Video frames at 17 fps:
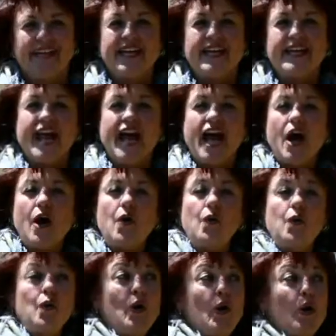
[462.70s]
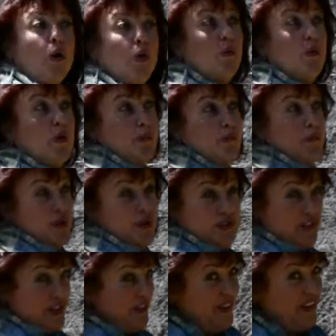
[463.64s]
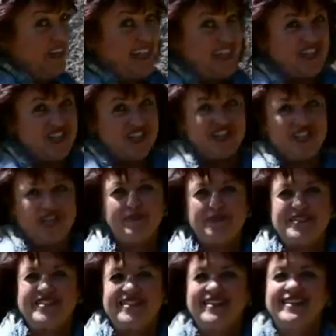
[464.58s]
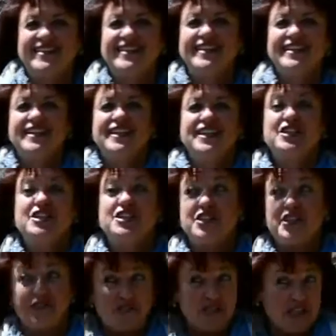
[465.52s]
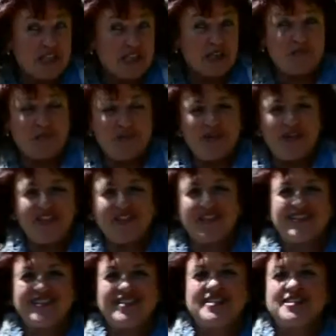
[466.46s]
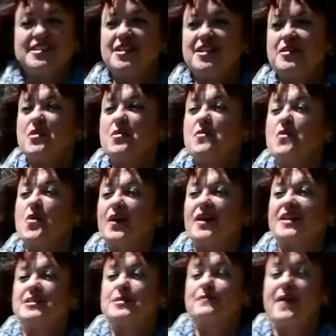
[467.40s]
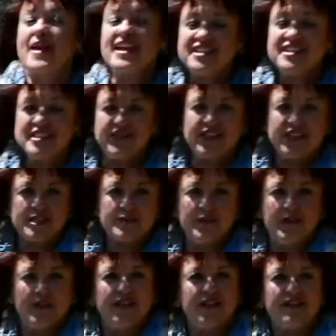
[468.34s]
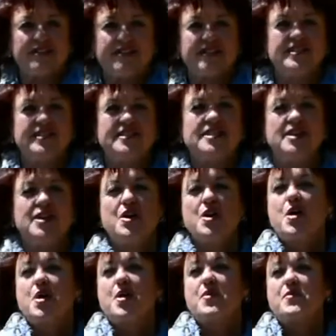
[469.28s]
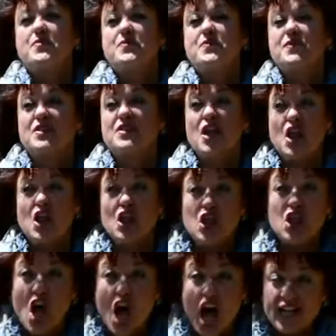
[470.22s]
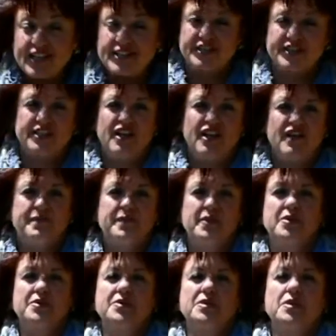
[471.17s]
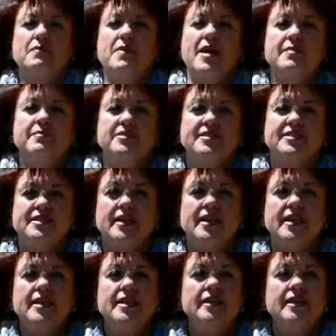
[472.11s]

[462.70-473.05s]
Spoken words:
Now, with personal relationships, different experiences, more expansive experiences, lots of personal Bible study,